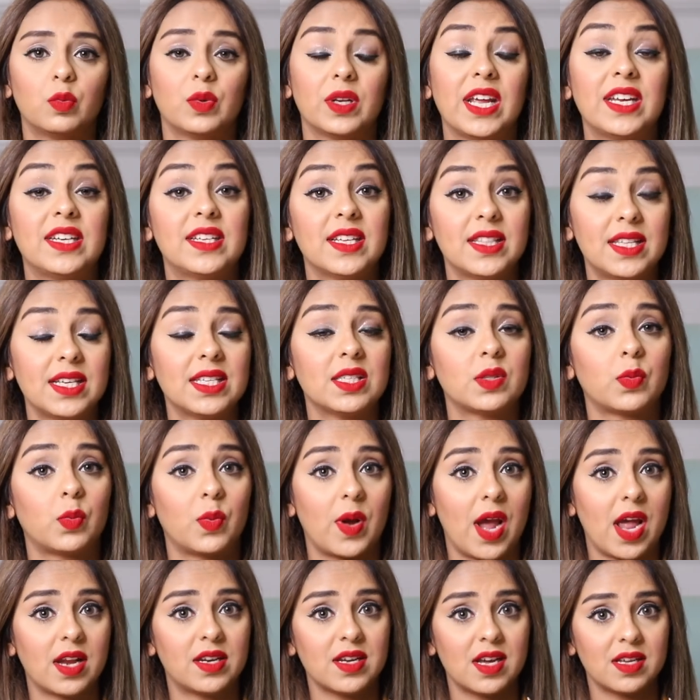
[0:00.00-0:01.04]
When I did this
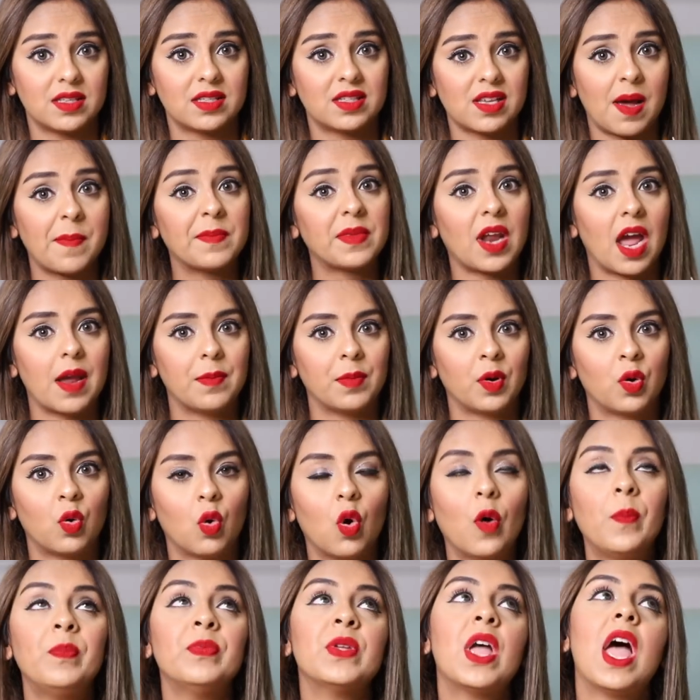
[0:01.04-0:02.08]
wear test some time
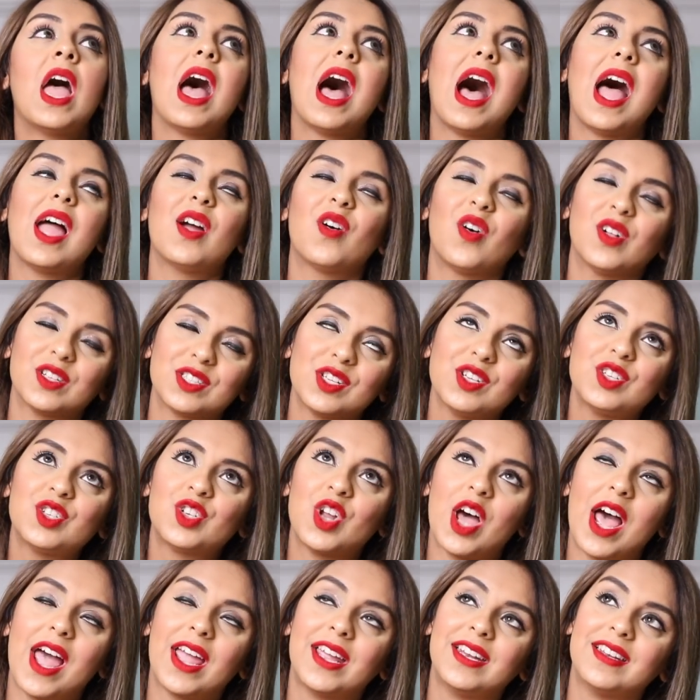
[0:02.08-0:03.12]
ago, I also
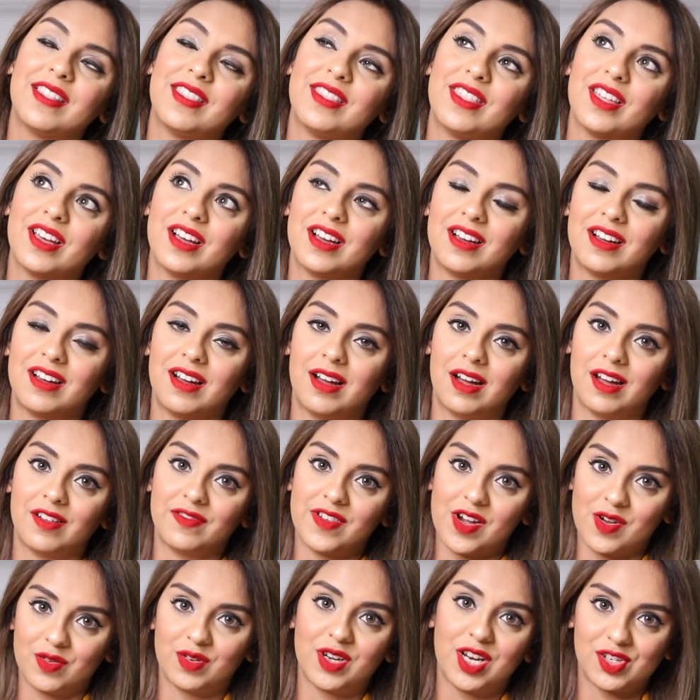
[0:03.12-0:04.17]
tried the
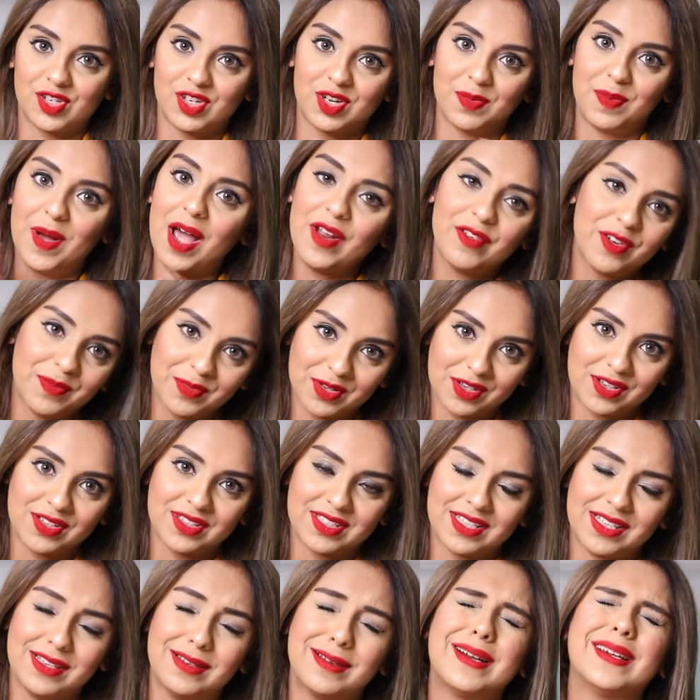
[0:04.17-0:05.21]
foundation apart from the
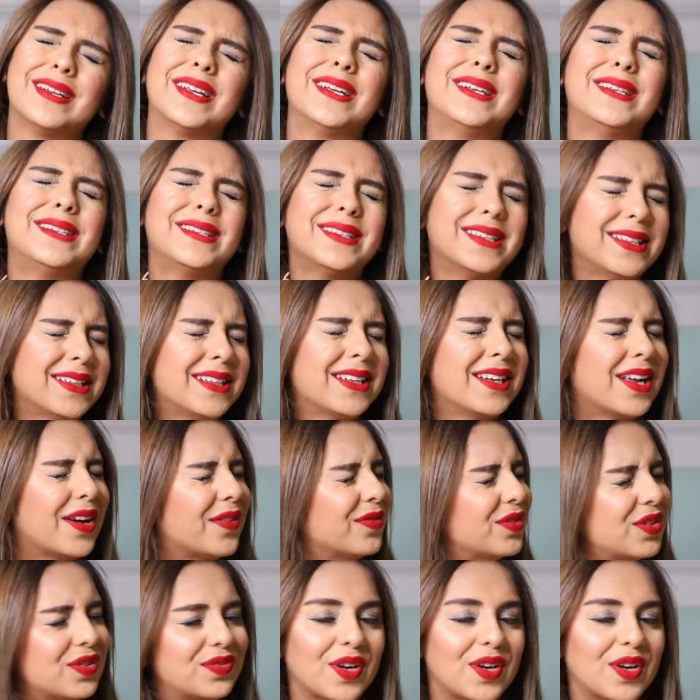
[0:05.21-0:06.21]
concealer and I didn't love the